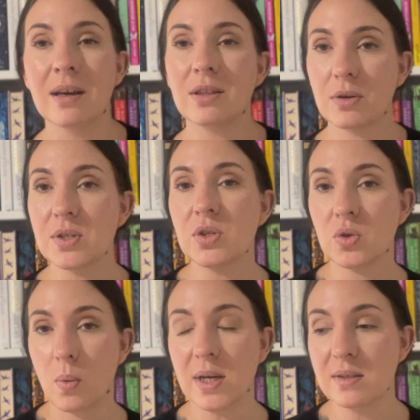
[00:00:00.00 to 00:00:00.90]
There is a
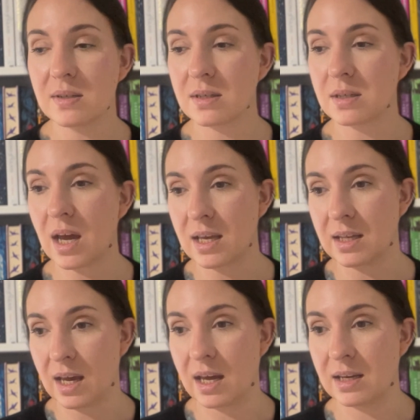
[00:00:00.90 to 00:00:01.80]
twist at
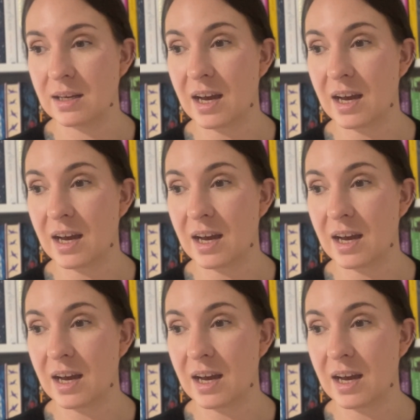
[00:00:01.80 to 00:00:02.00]
the end,